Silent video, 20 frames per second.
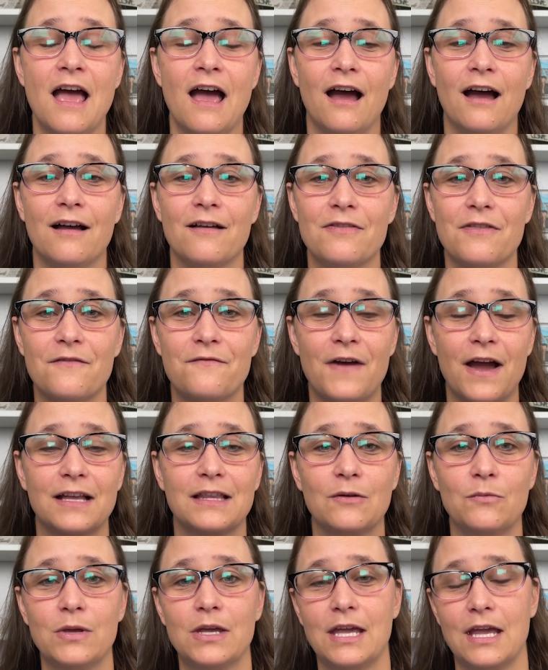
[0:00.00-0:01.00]
Uh, the
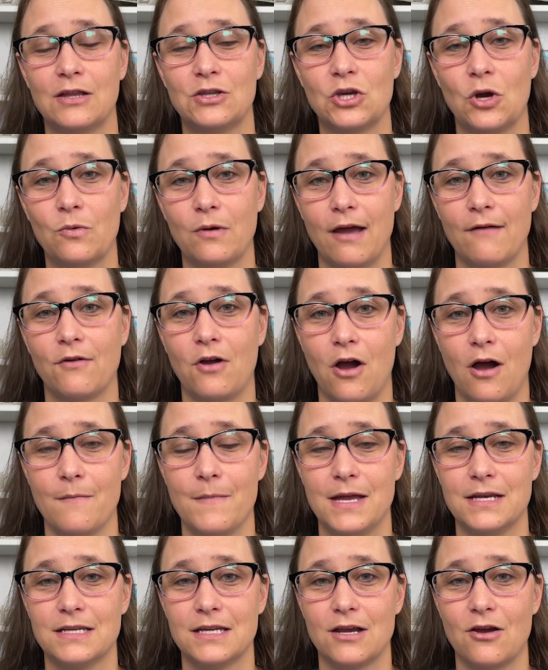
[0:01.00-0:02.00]
fact that we don't have
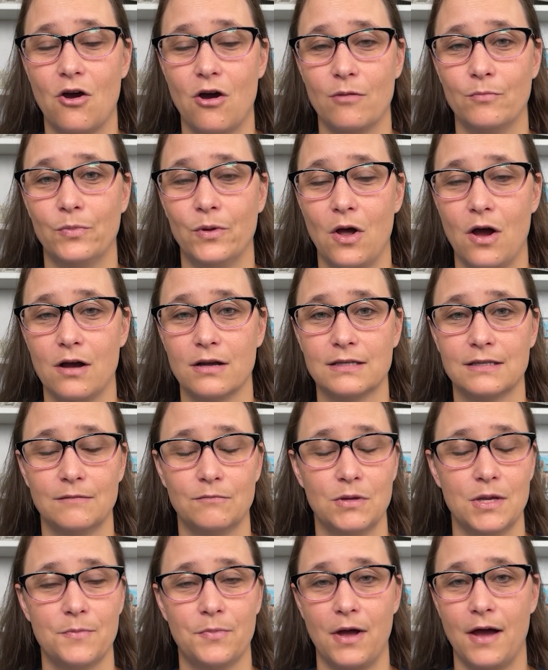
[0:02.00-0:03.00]
commenting on blogs
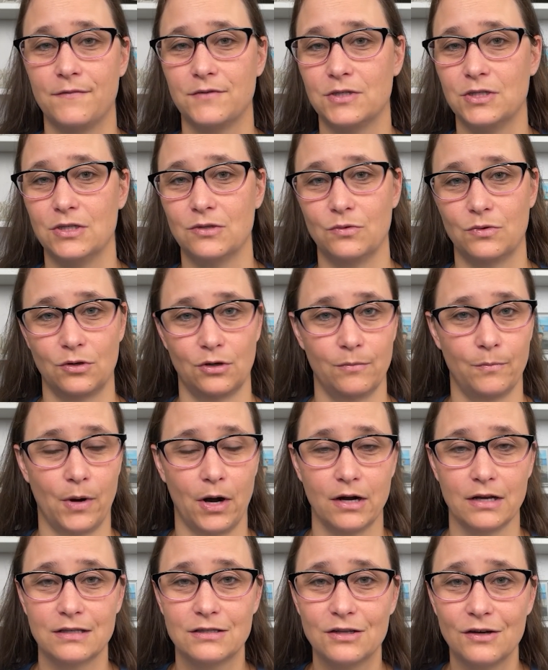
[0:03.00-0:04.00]
and people have to do
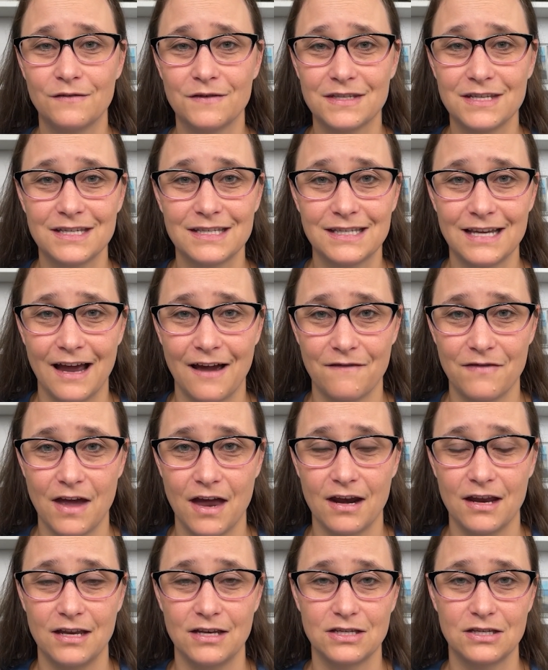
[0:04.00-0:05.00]
third-party services to have
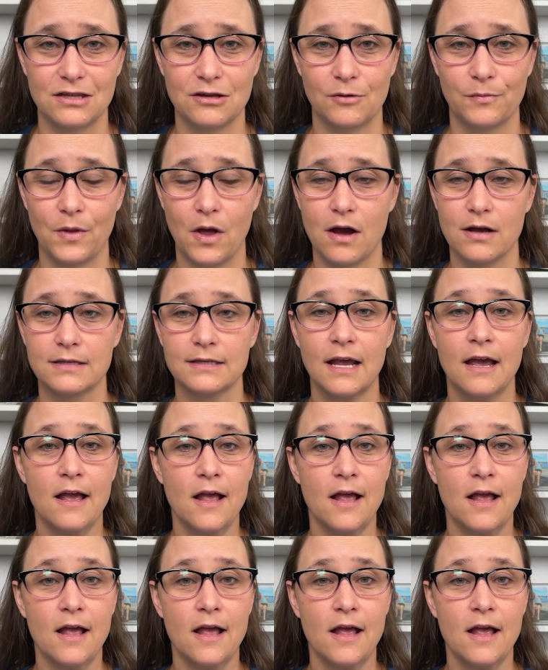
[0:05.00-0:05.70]
that into their blogs.